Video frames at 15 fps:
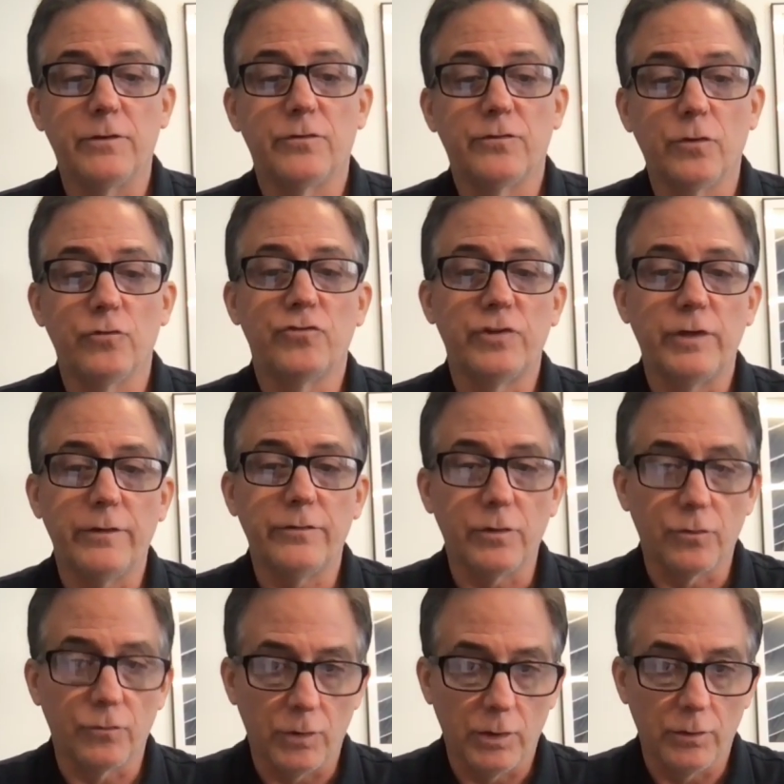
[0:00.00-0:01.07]
as the
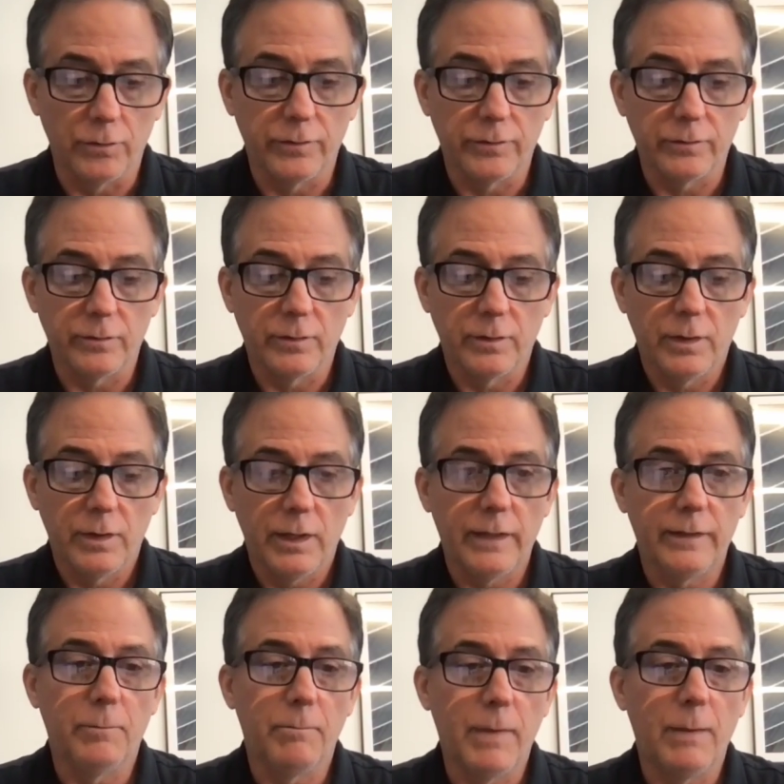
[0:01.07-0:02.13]
association grows
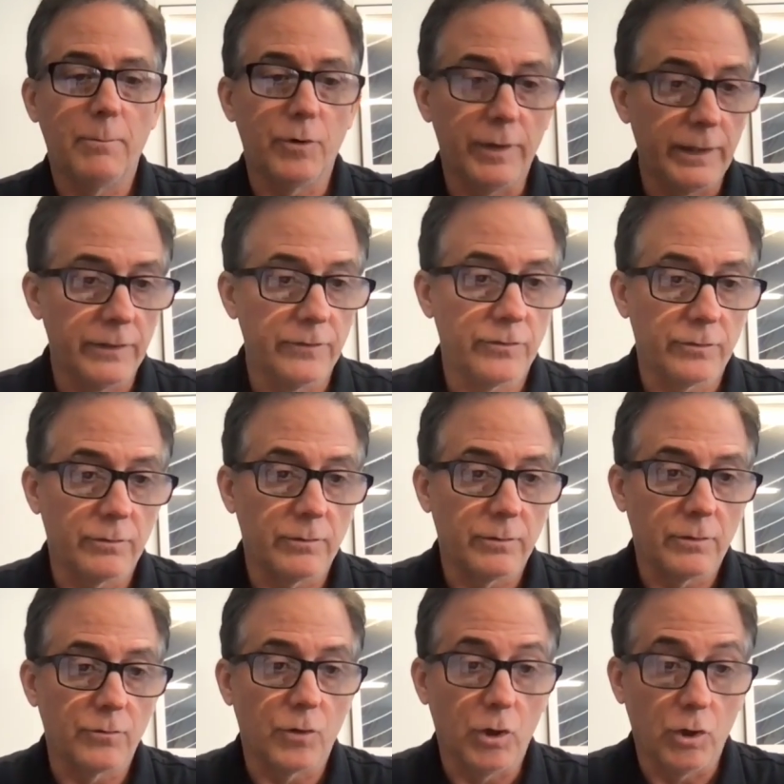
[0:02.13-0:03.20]
and the member needs
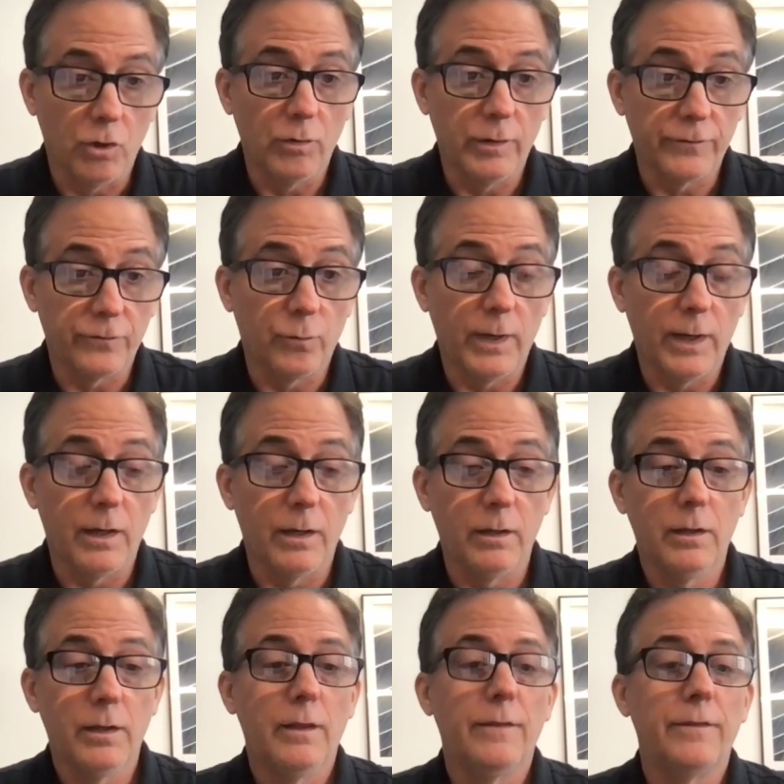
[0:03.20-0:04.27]
grow as
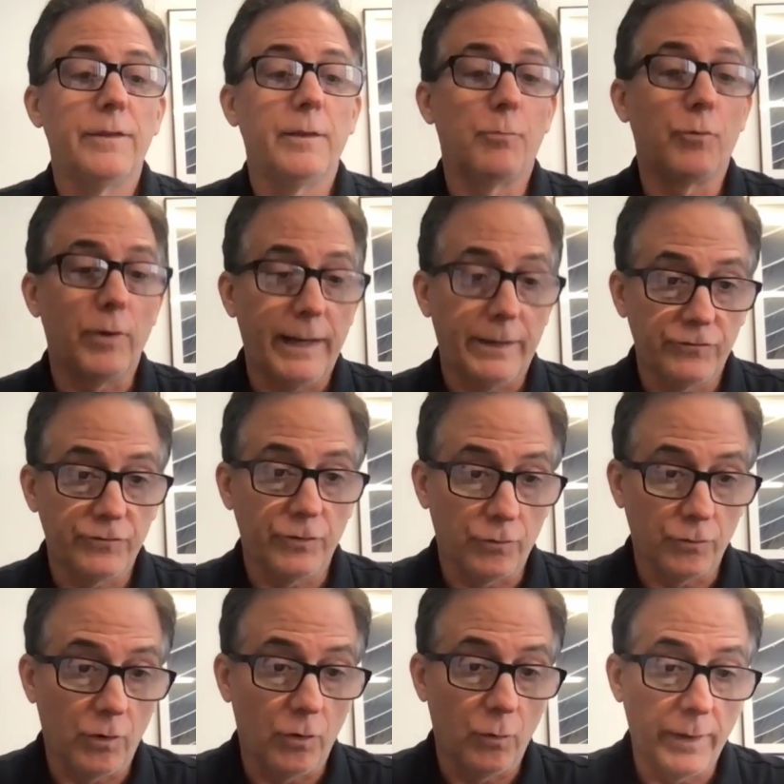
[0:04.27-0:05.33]
well, the brand should
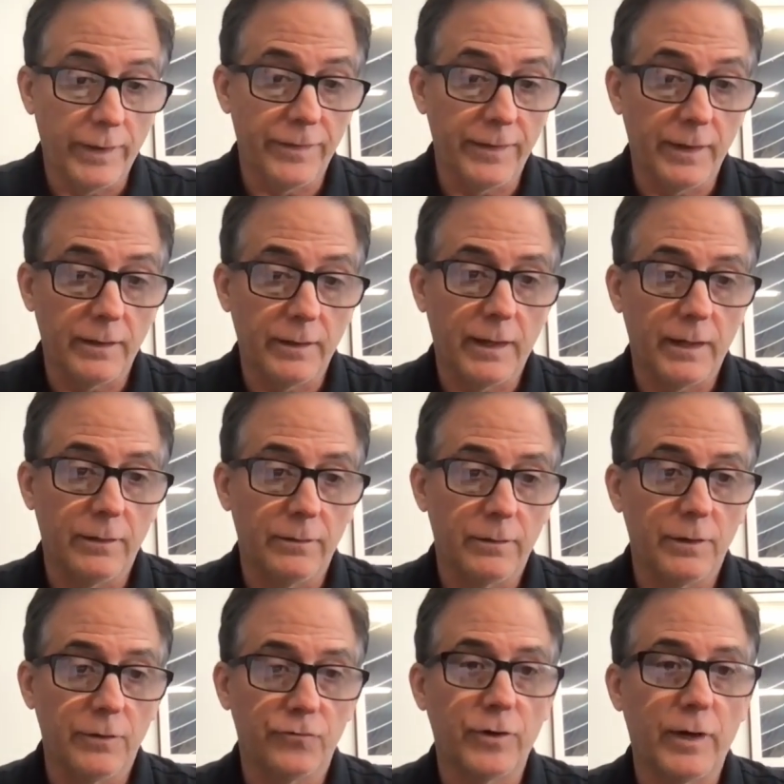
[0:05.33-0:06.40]
grow with it. And
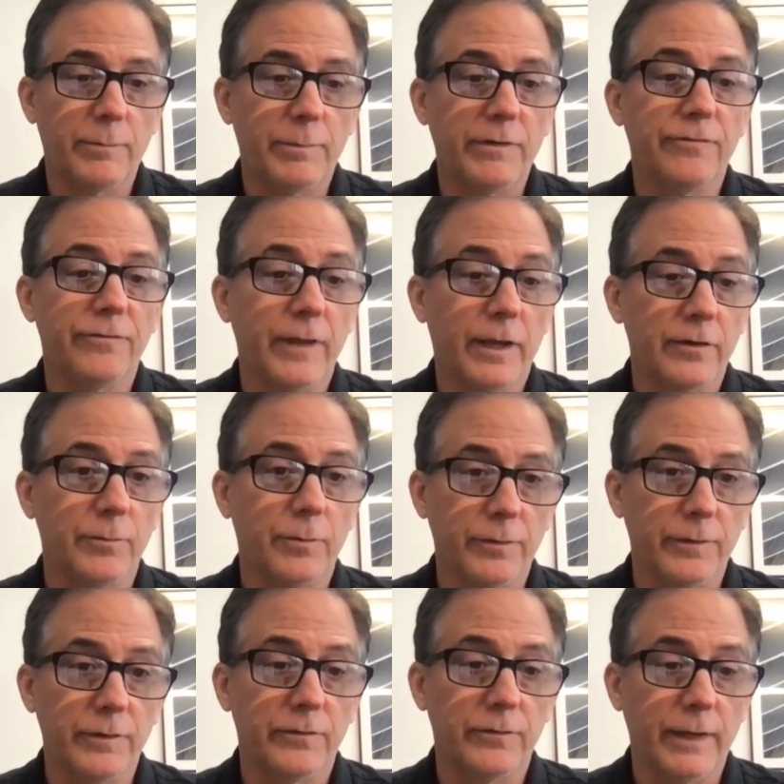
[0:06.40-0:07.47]
you try to be flexible
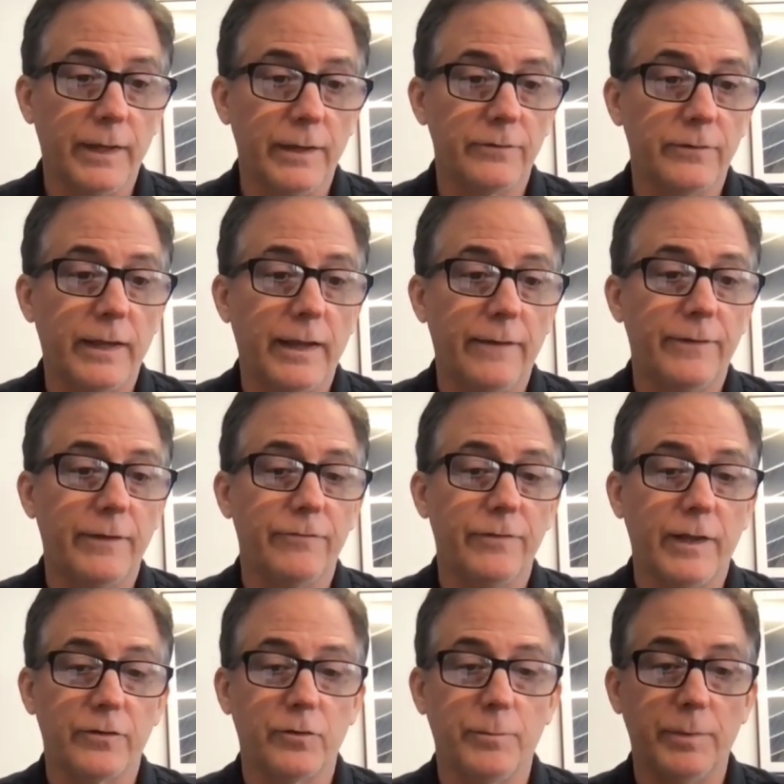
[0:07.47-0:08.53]
these days to have that
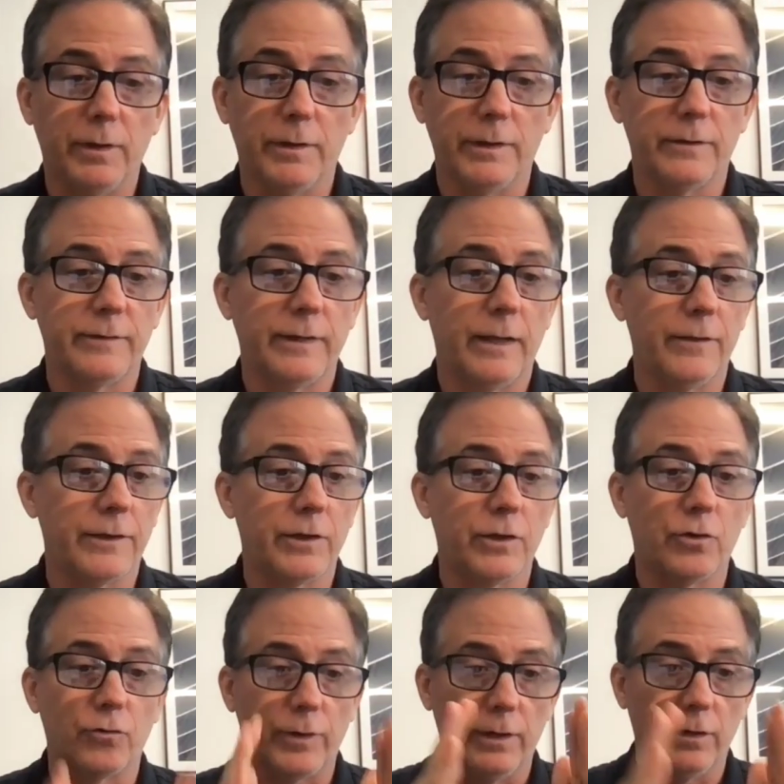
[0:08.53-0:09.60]
flexibility. It's not like
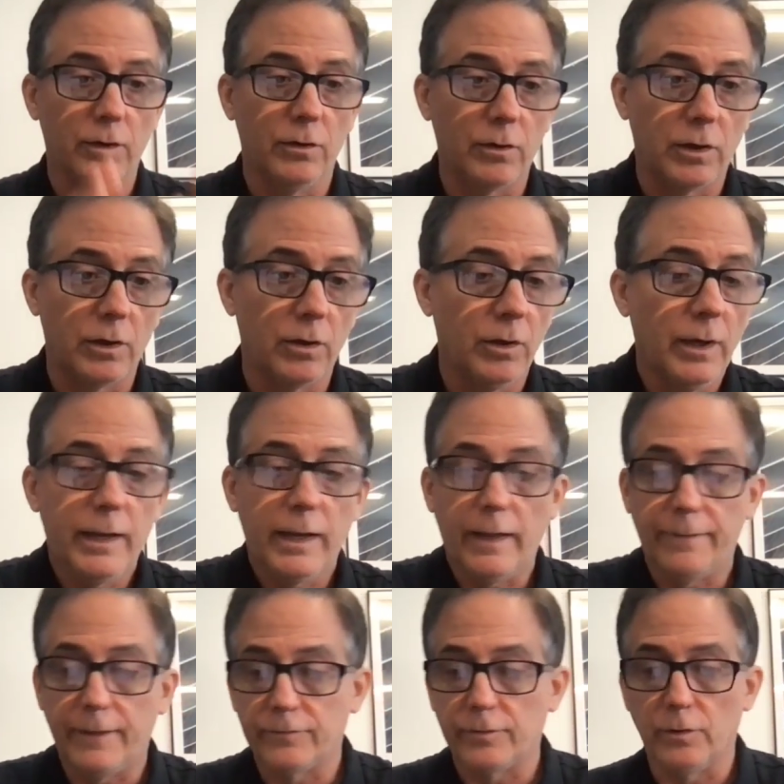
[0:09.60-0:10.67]
you create a logo
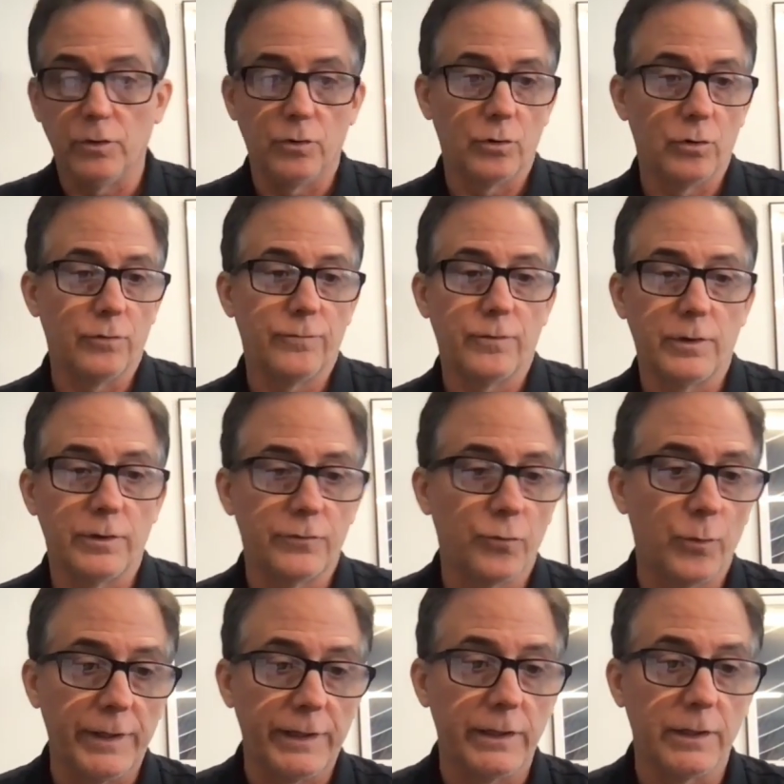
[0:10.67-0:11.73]
and that's a logo for
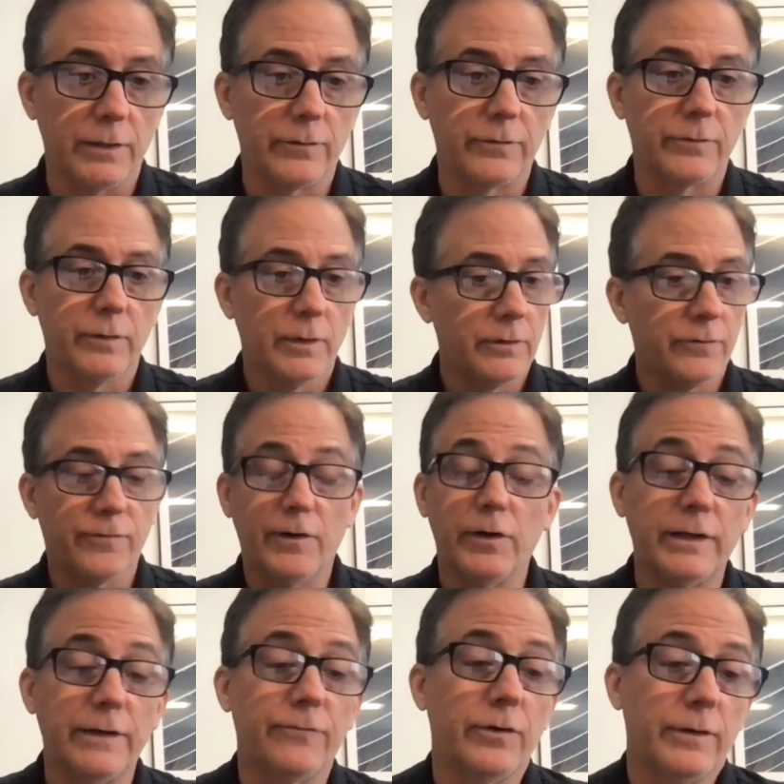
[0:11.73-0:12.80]
20 years. It's
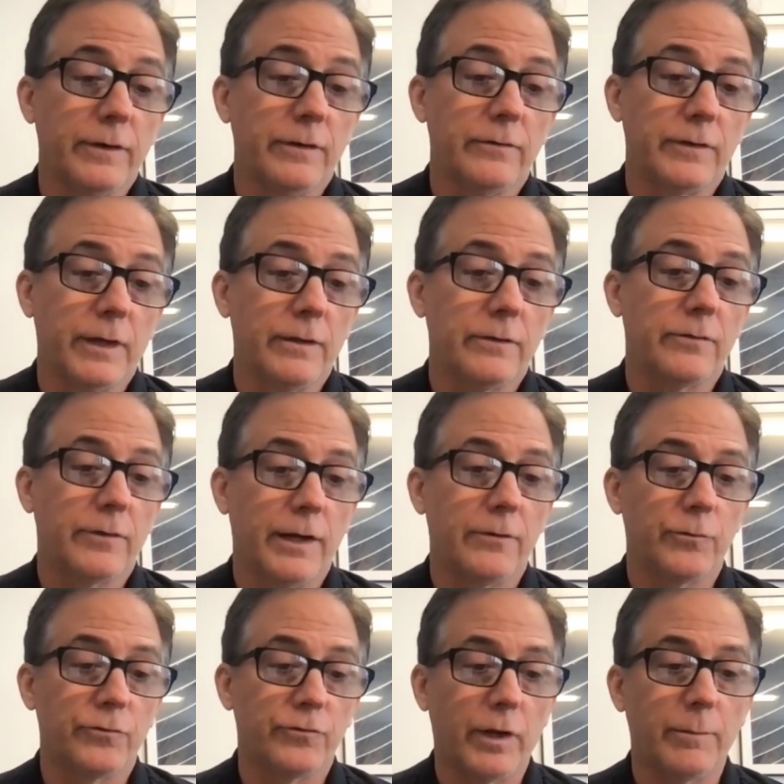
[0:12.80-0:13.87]
very different these days,
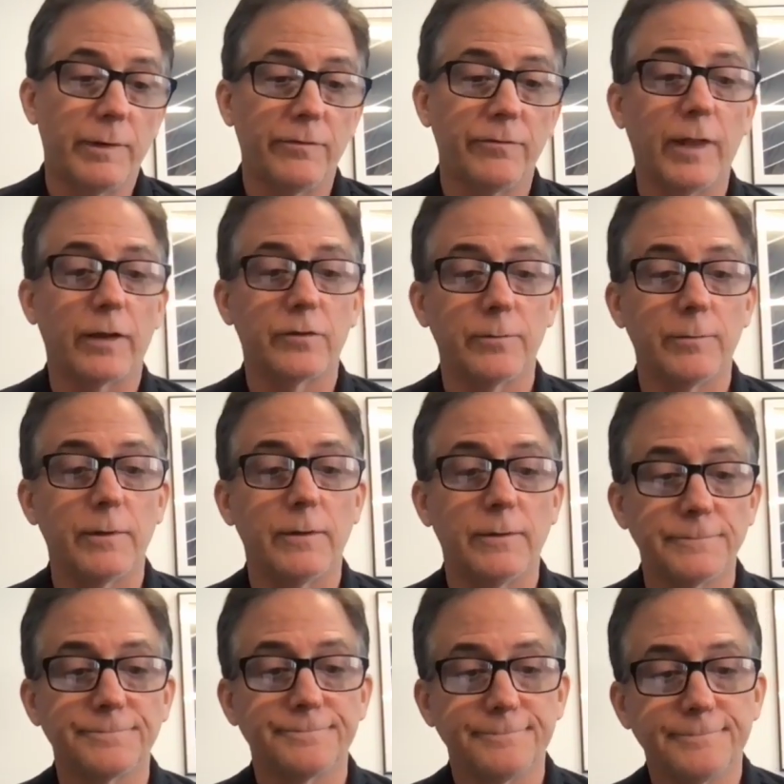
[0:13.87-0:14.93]
right? We try to be
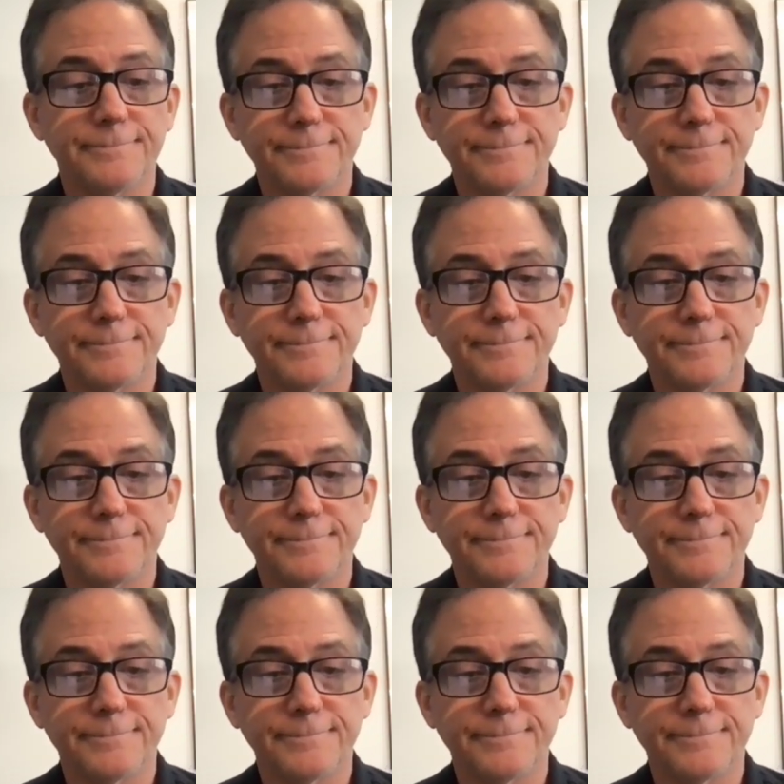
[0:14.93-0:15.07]
flexible.